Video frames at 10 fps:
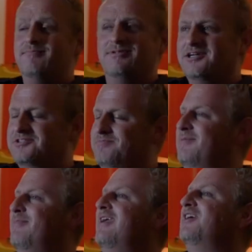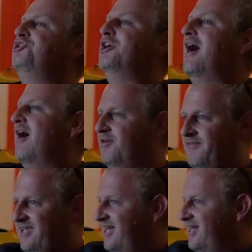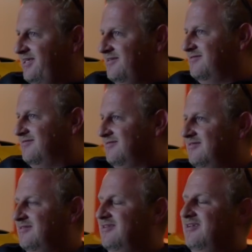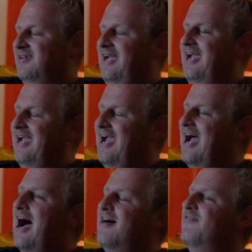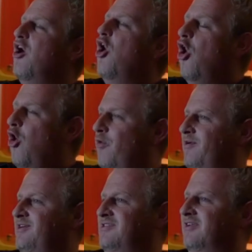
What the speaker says: and because me being a child of the 80s, I've always